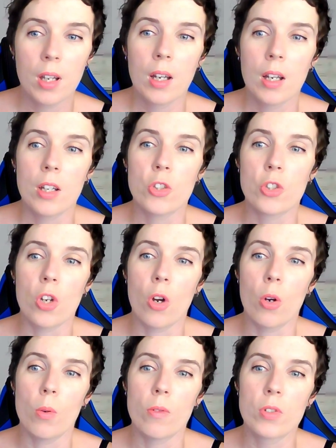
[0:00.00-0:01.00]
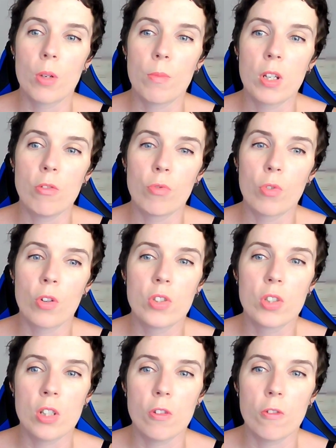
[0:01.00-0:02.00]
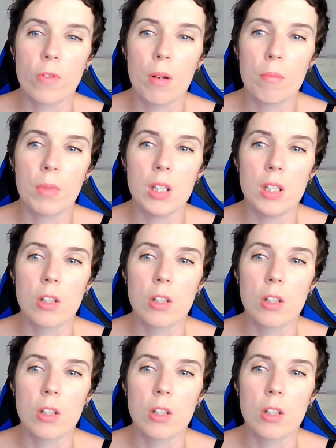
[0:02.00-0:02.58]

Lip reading: So if something runs in your family,